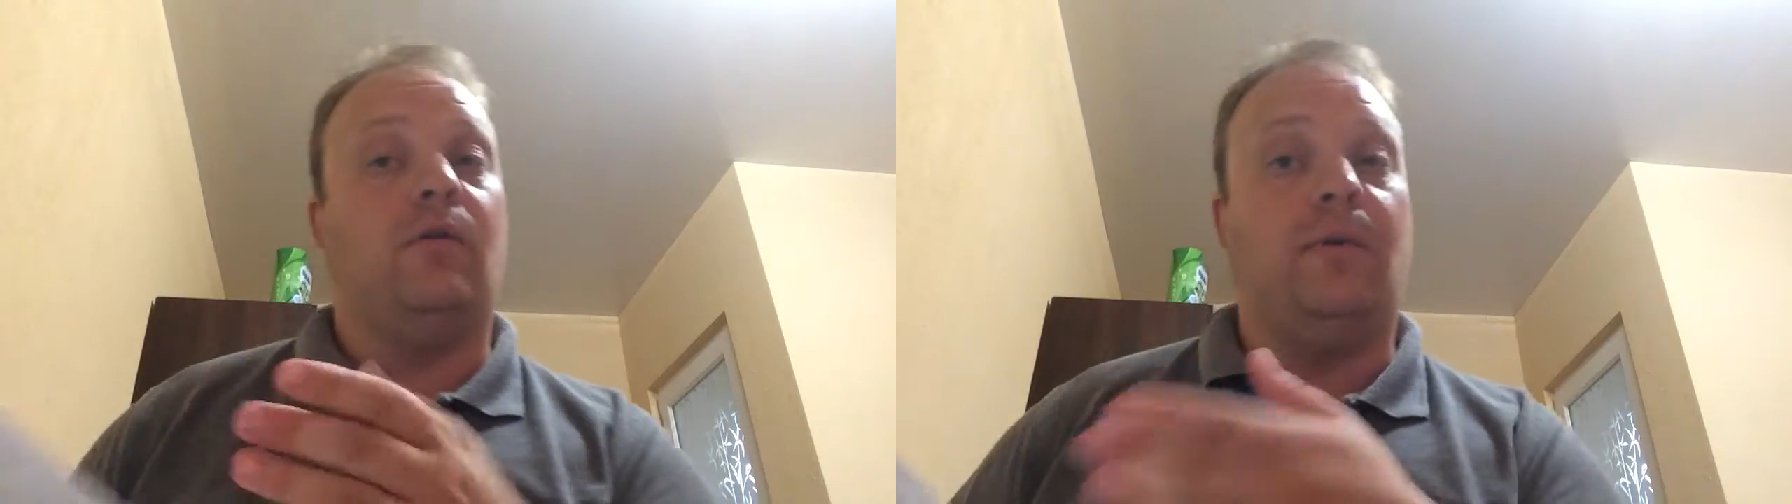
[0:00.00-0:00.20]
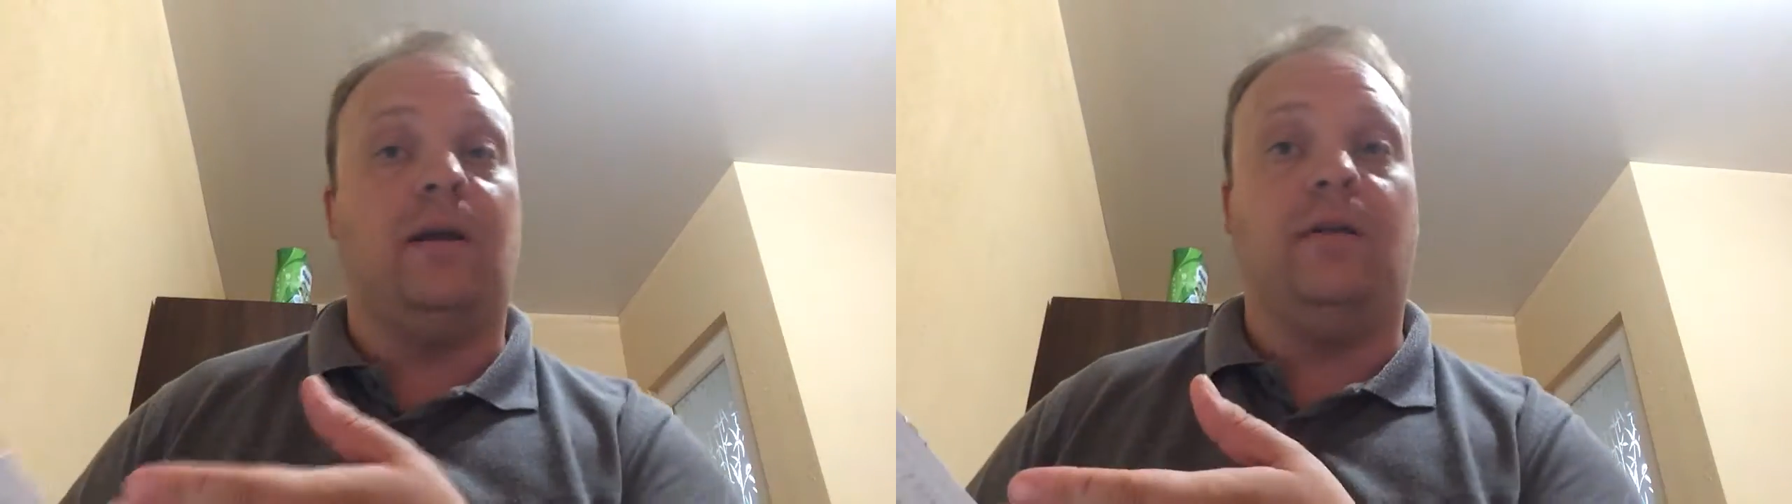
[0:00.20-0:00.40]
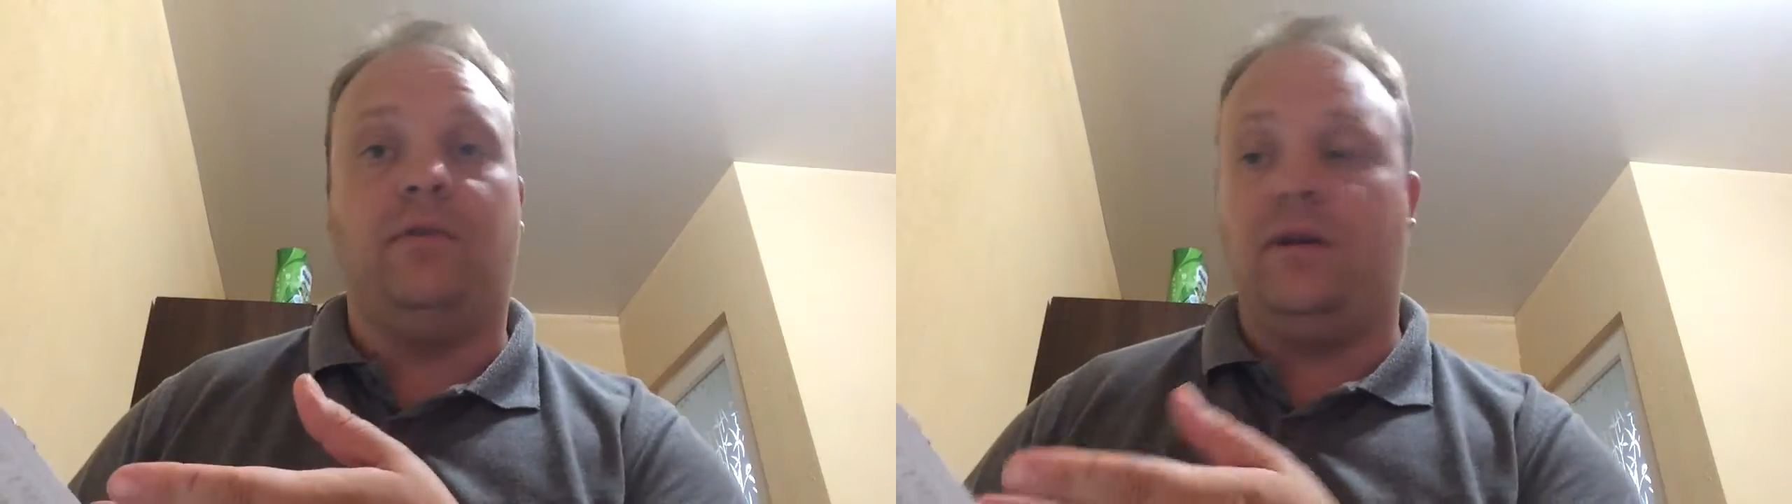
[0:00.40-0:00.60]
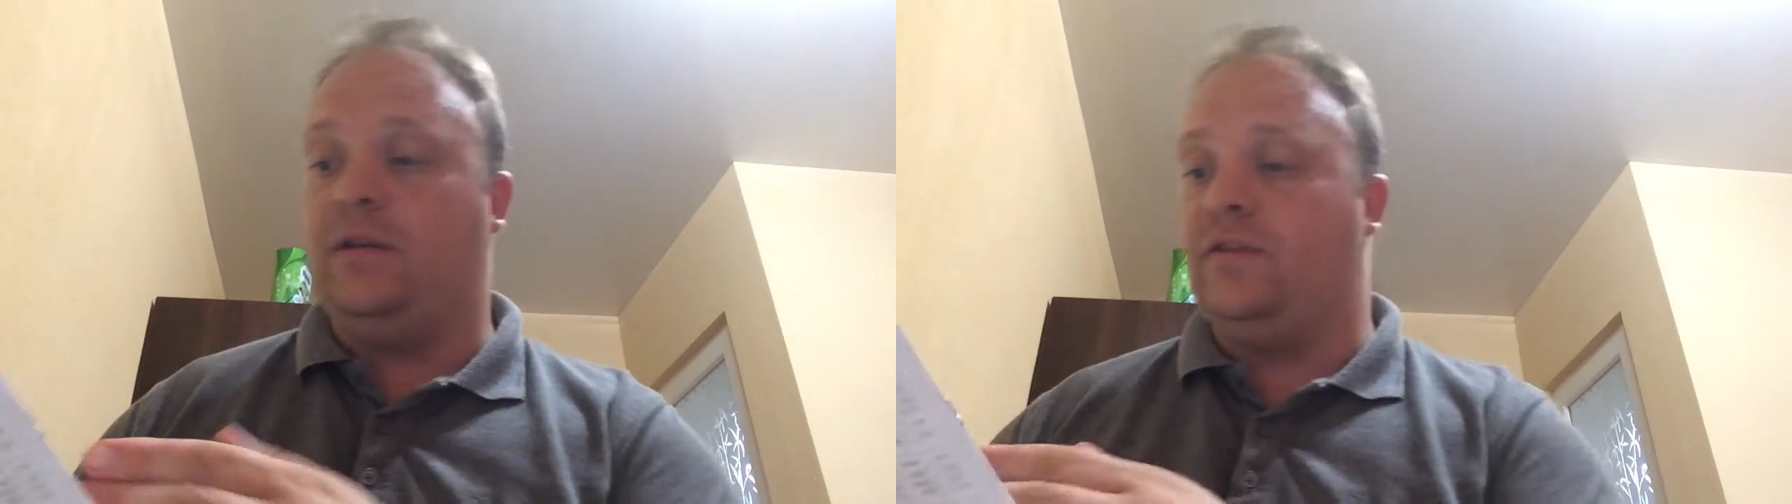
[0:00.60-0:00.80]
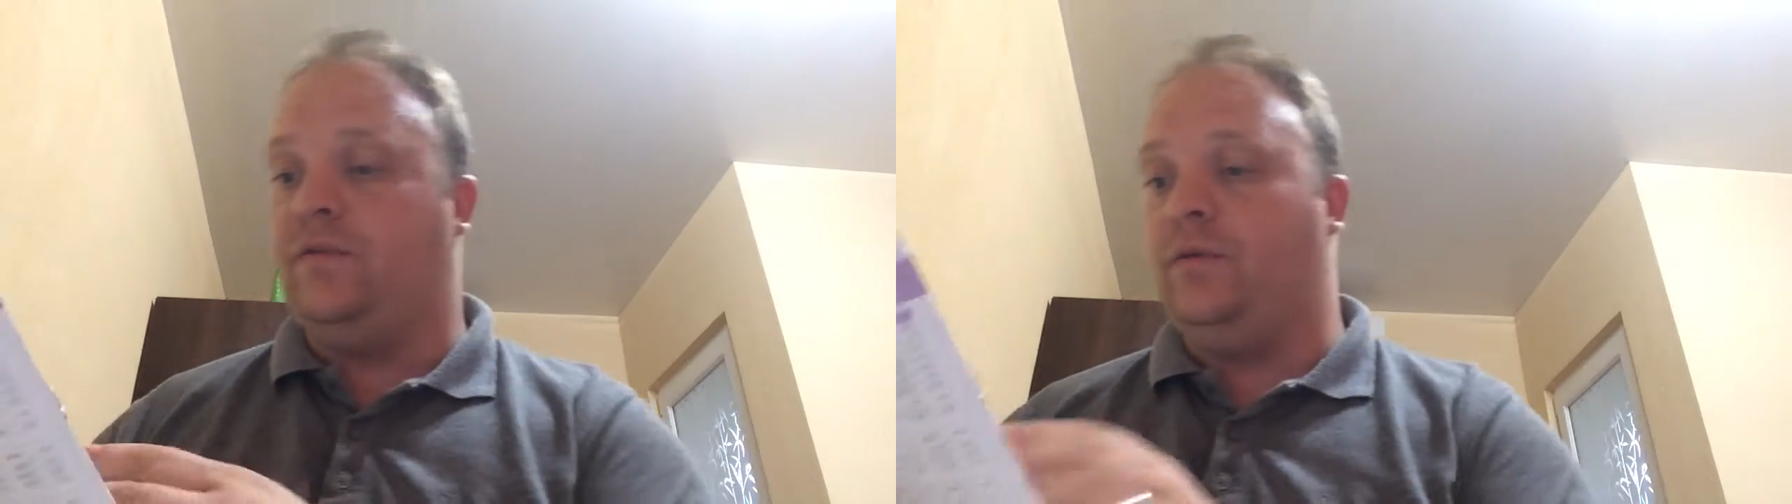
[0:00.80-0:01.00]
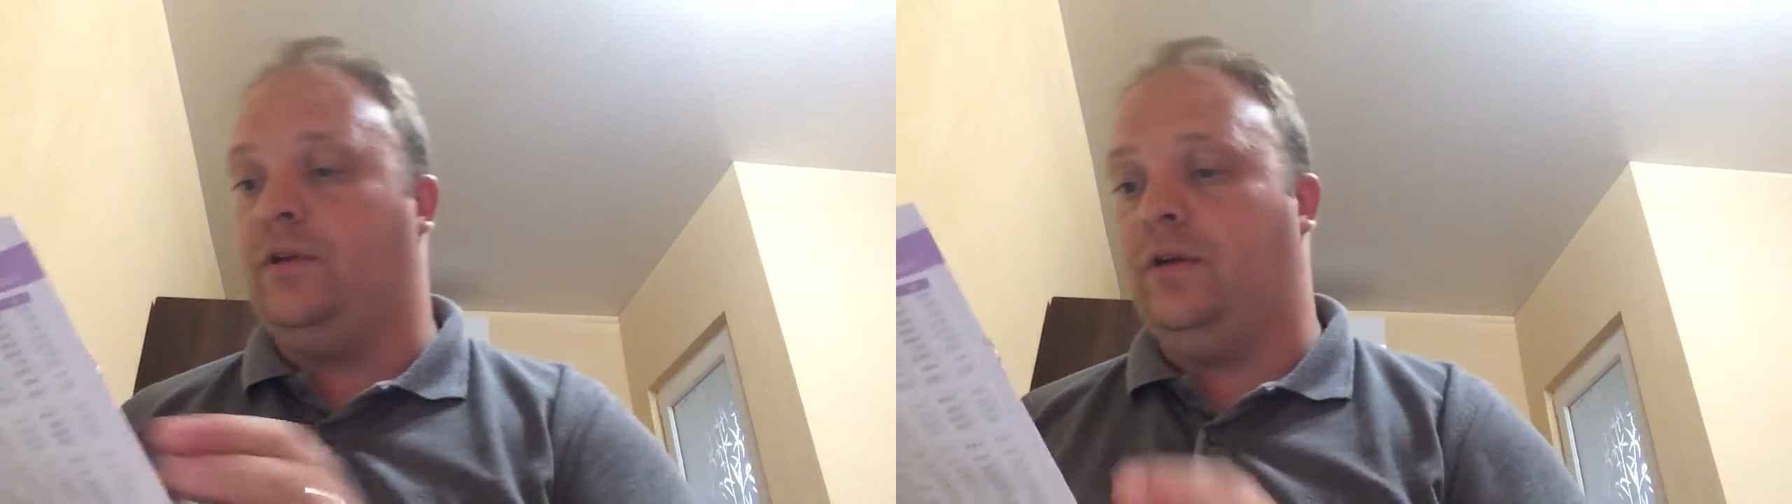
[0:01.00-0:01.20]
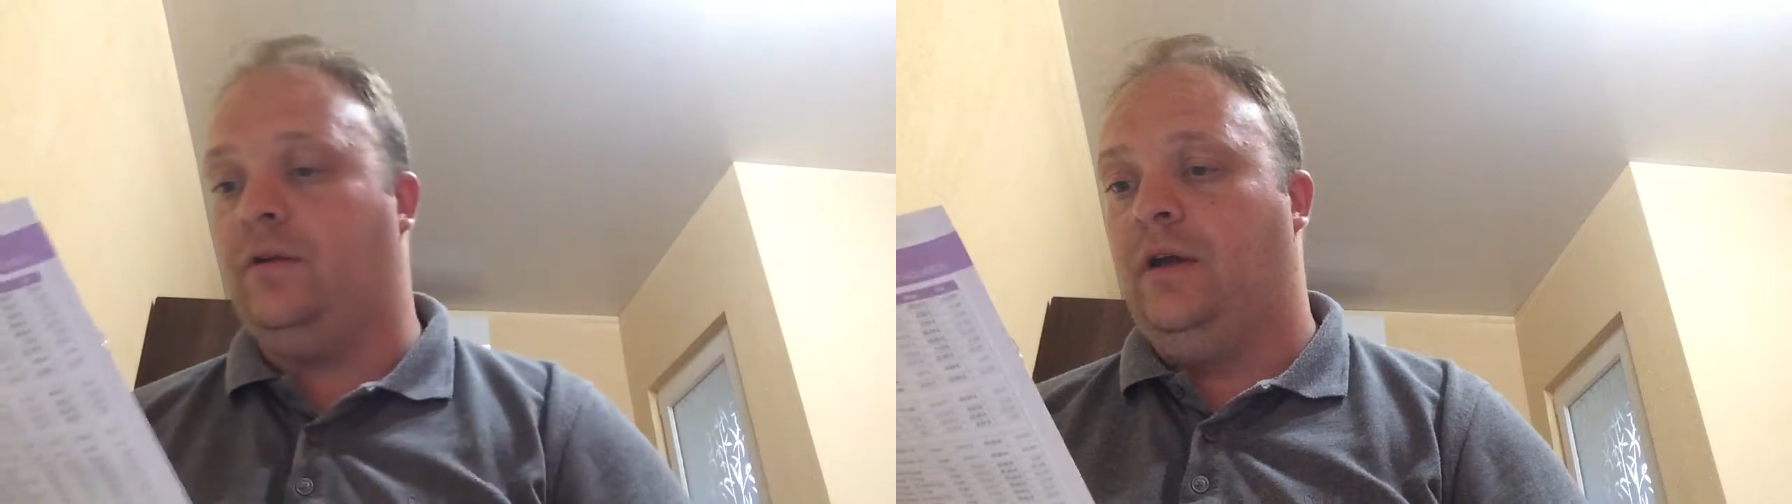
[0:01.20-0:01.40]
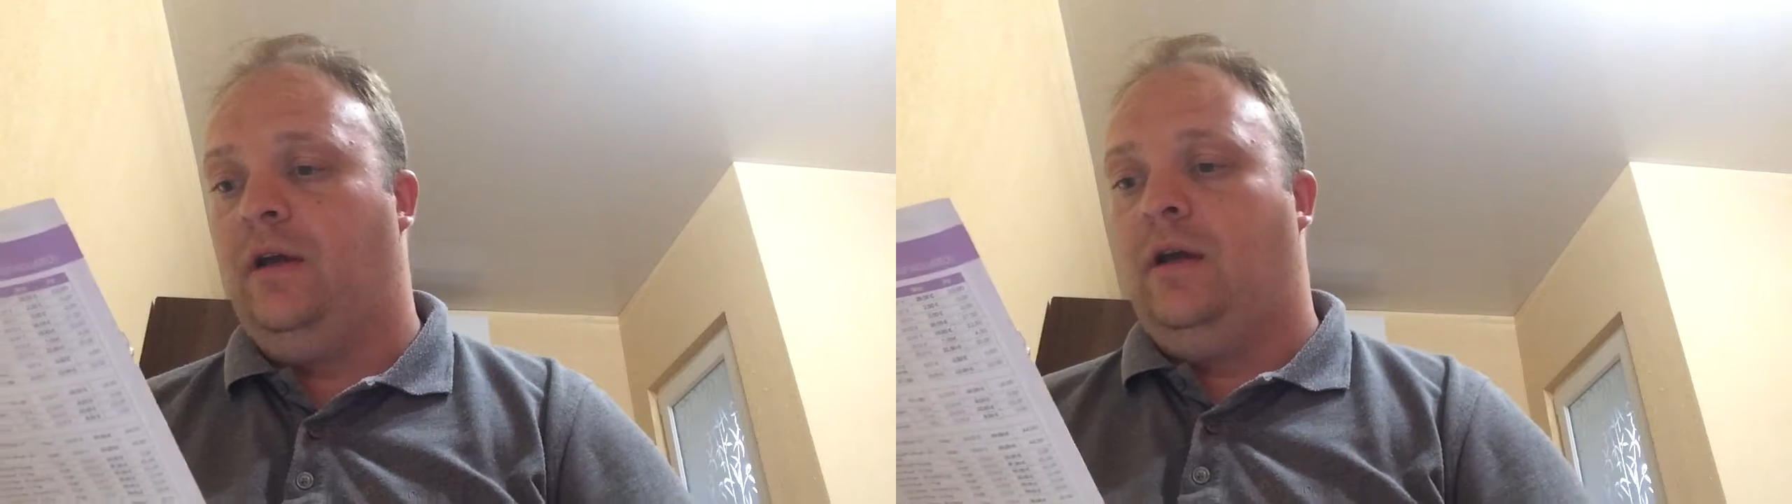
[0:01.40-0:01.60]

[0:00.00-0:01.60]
quickly read this for you.